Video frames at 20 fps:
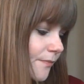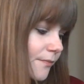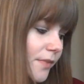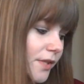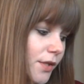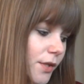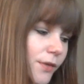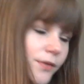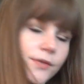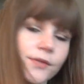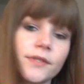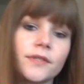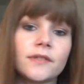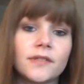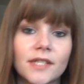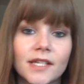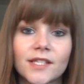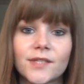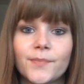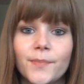But those
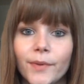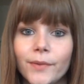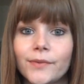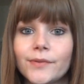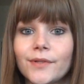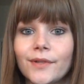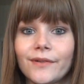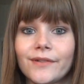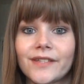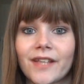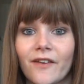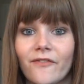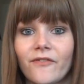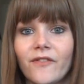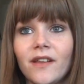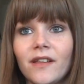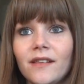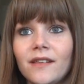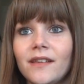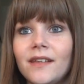six boots are
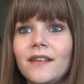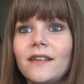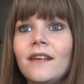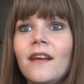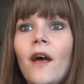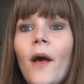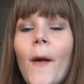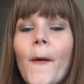definitely